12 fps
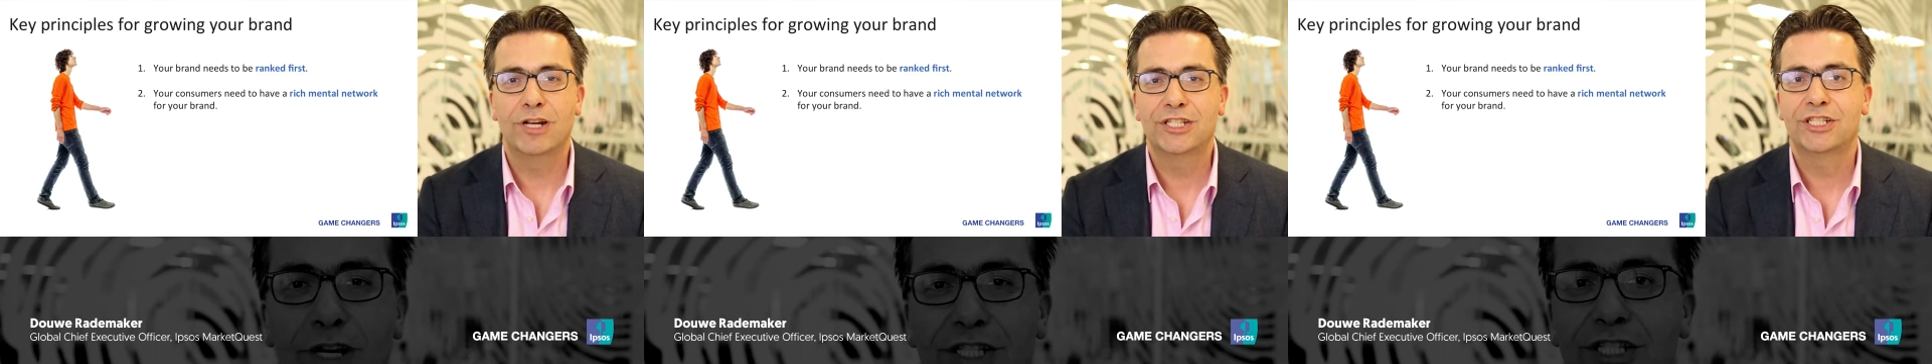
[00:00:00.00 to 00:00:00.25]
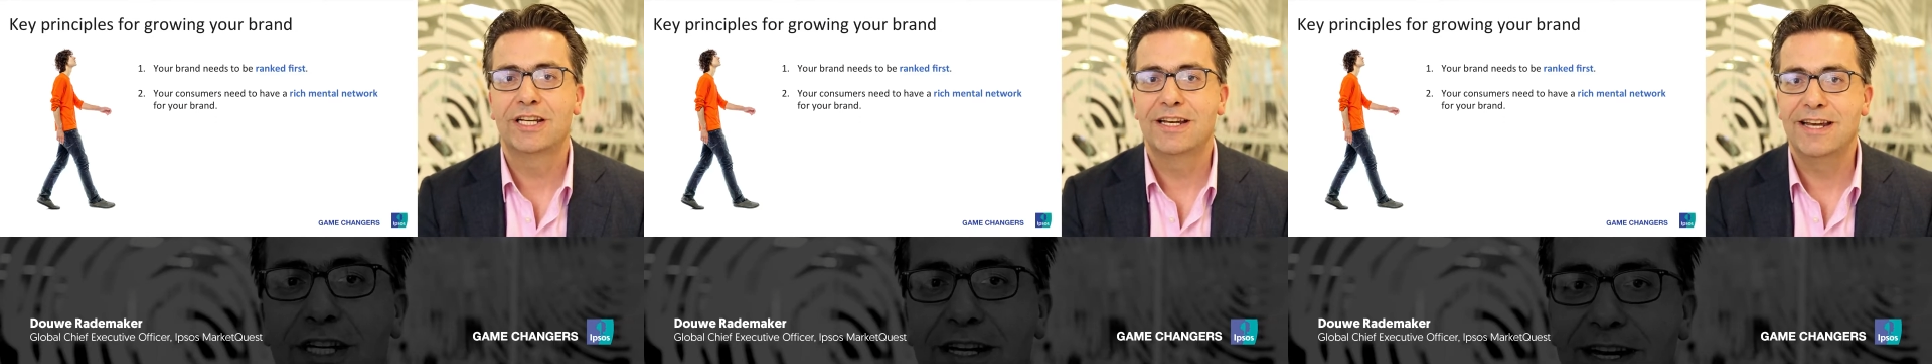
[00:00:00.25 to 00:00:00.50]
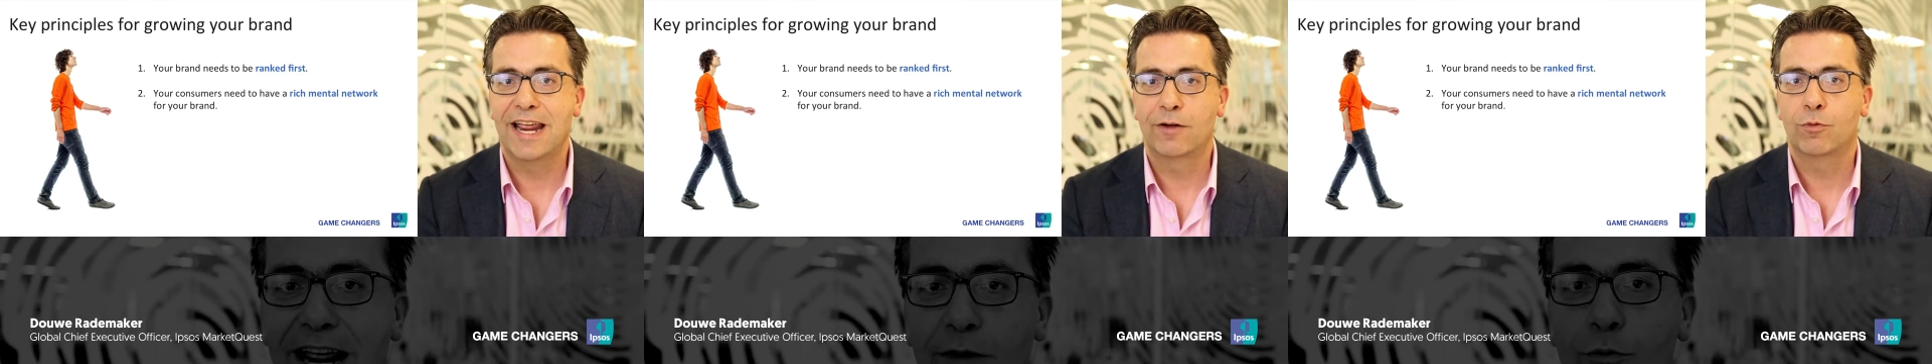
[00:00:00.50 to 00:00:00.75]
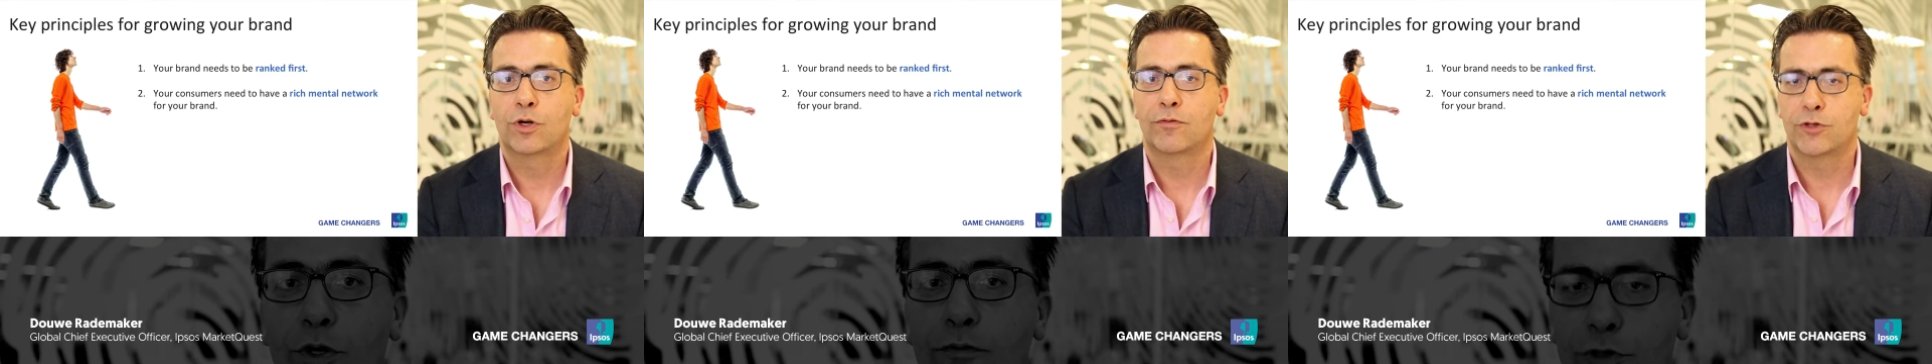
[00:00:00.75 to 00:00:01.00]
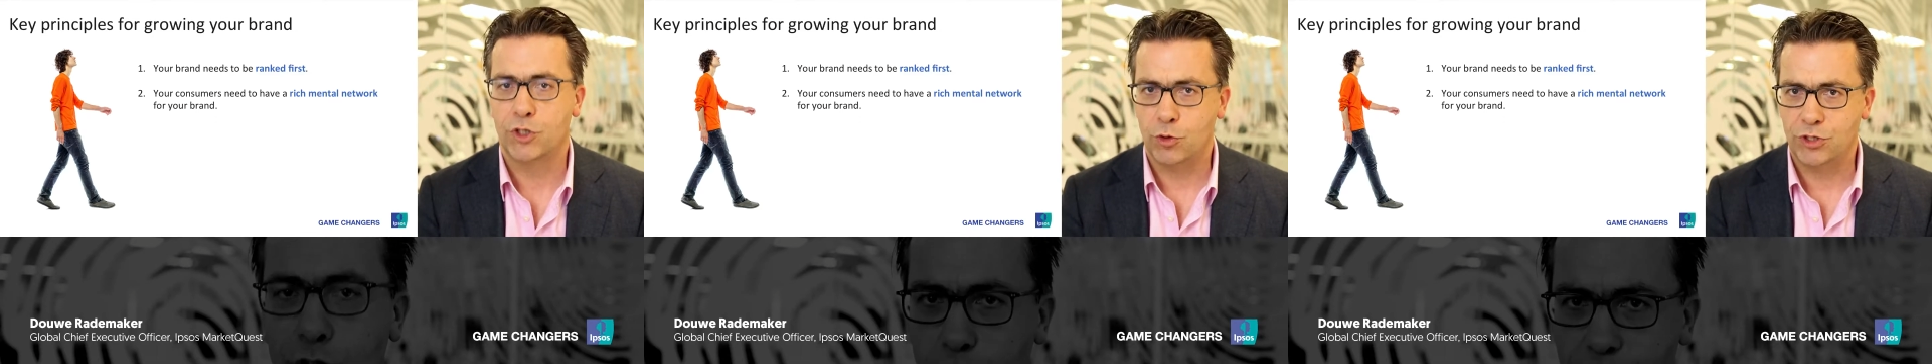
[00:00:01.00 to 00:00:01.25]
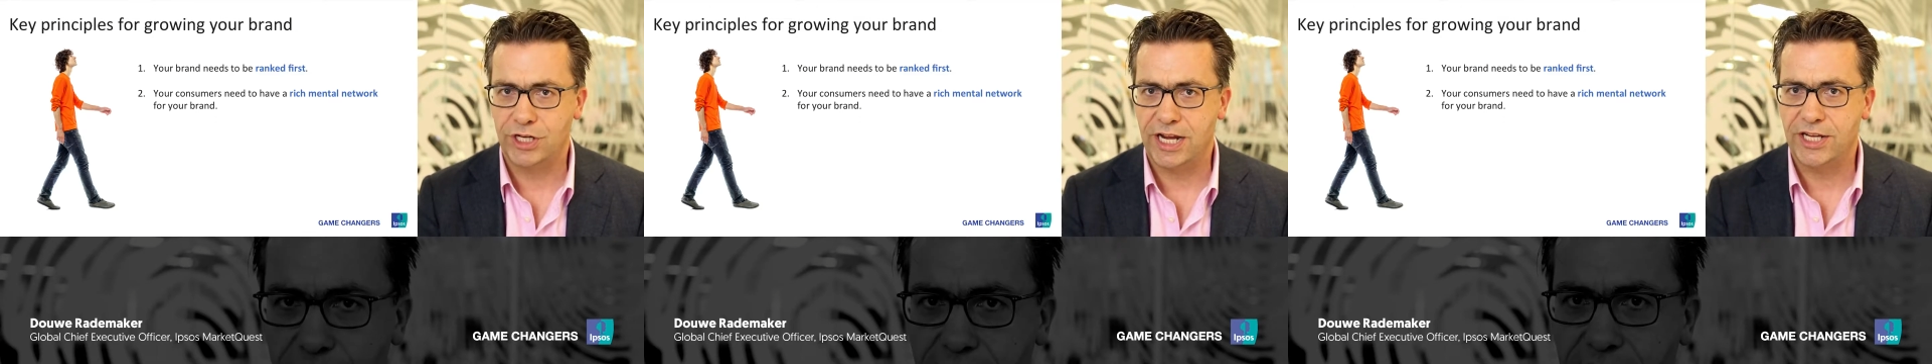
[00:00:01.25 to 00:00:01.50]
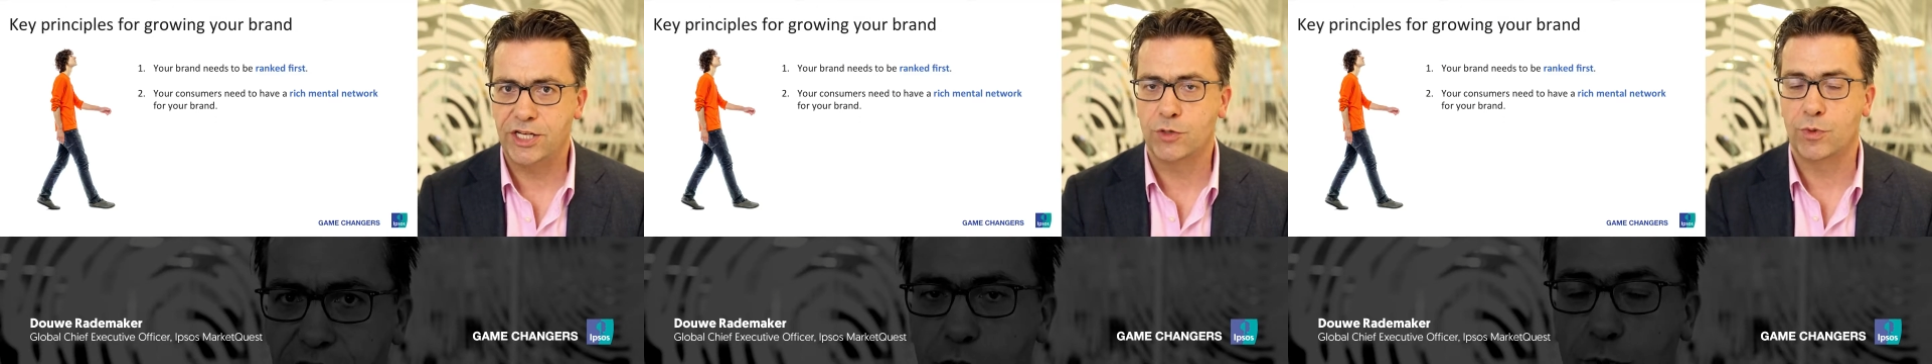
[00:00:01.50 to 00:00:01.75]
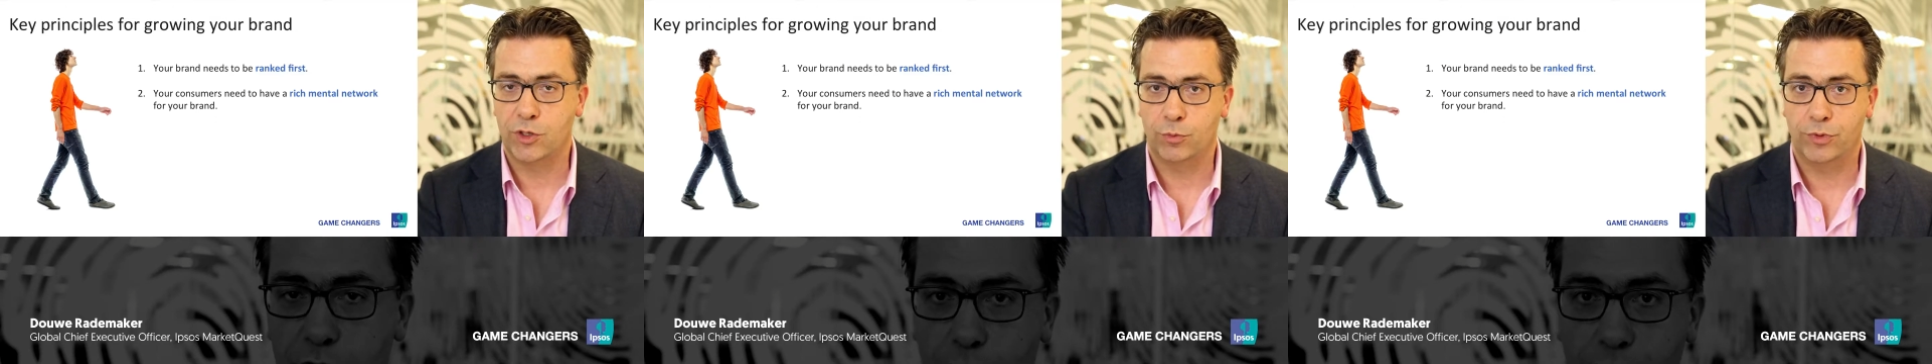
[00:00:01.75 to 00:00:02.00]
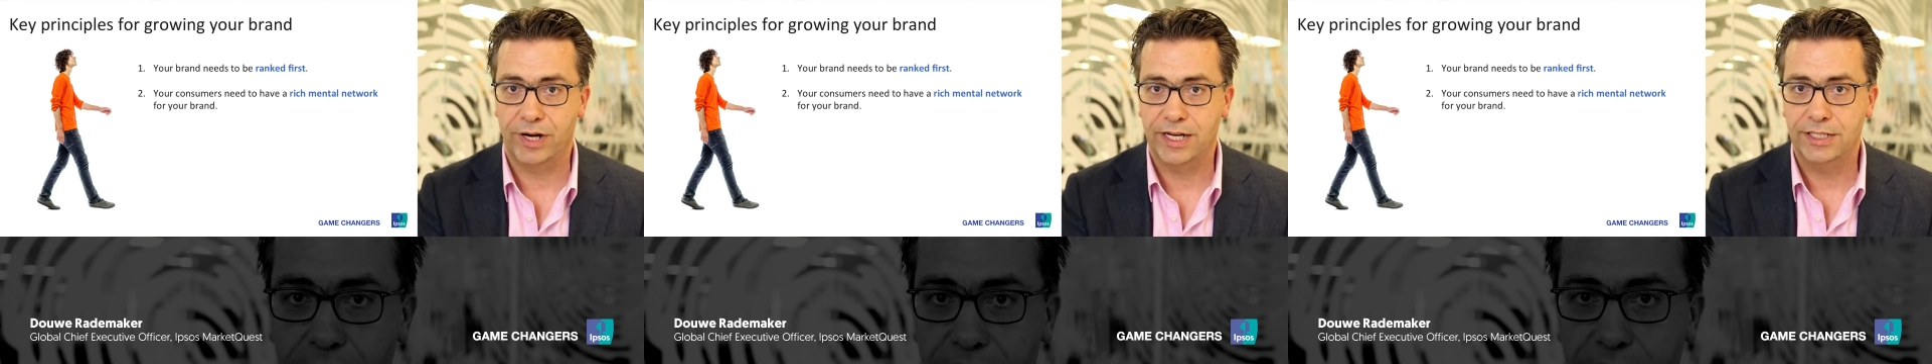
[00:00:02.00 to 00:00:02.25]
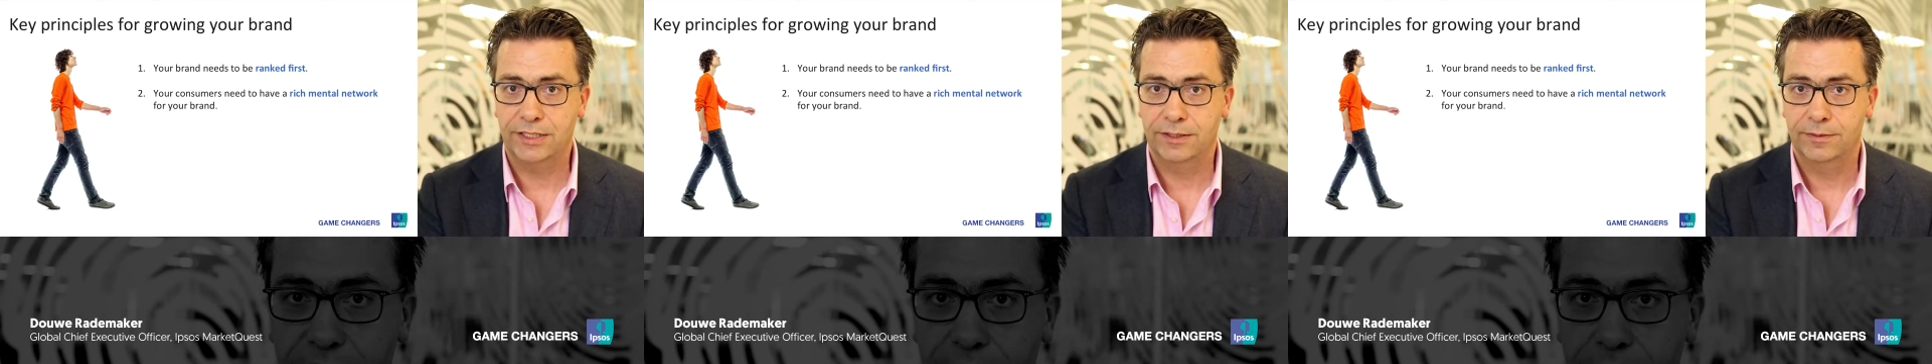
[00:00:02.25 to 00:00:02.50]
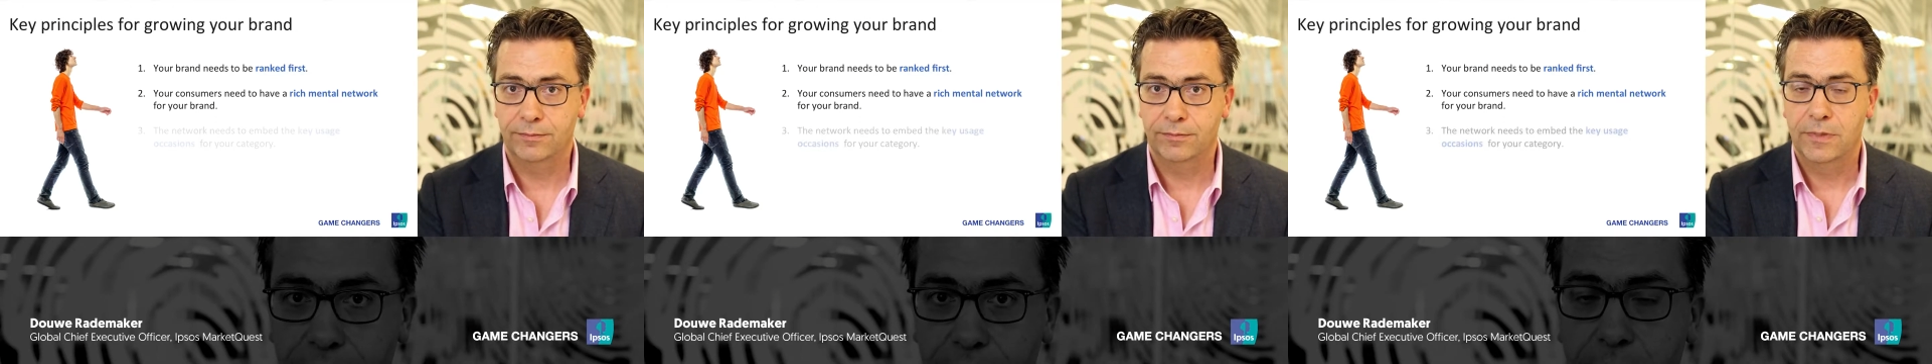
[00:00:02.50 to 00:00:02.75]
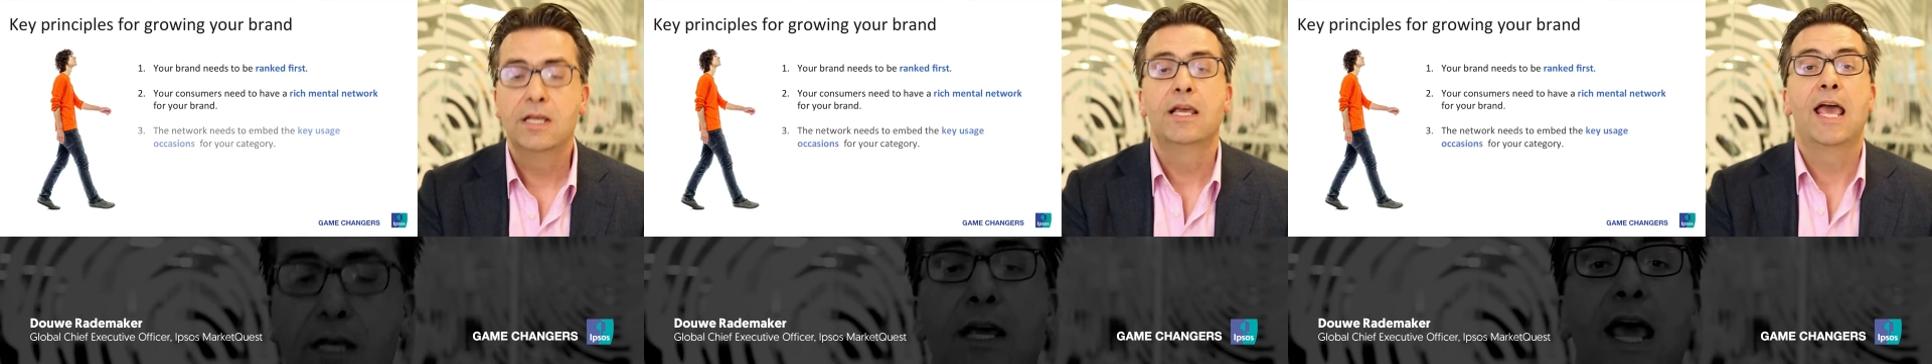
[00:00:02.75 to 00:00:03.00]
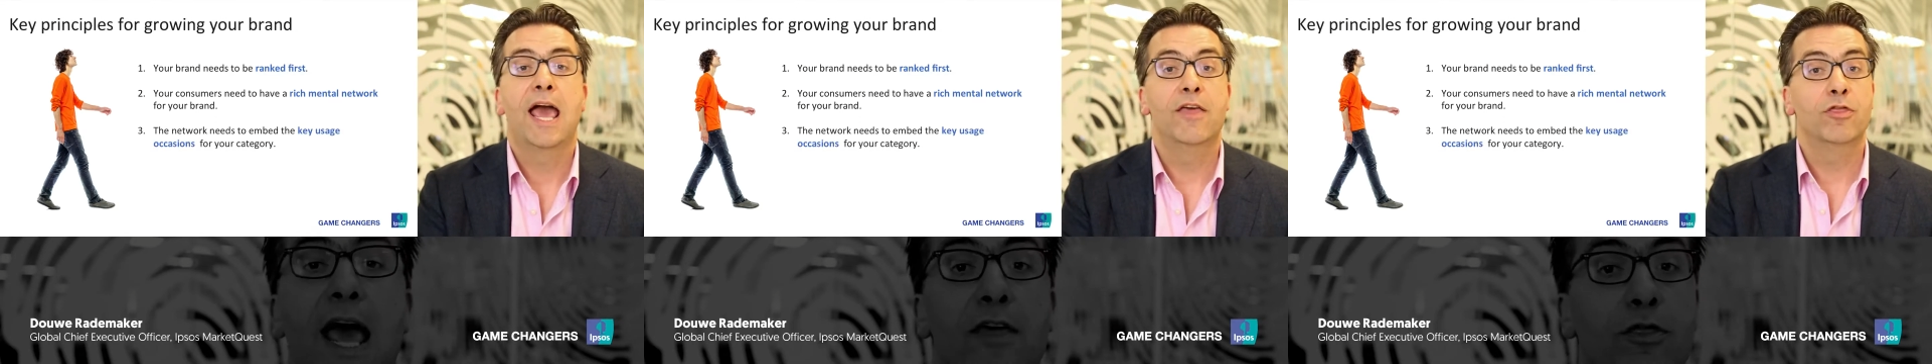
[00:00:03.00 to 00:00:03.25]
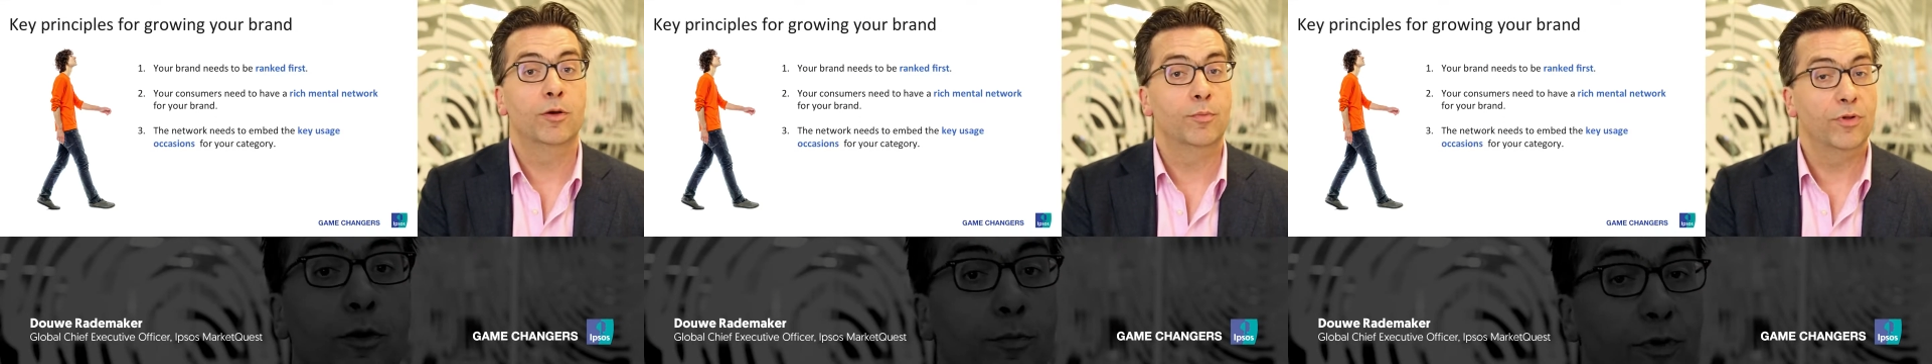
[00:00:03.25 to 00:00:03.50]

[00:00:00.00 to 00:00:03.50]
rich network of associations with your brand. And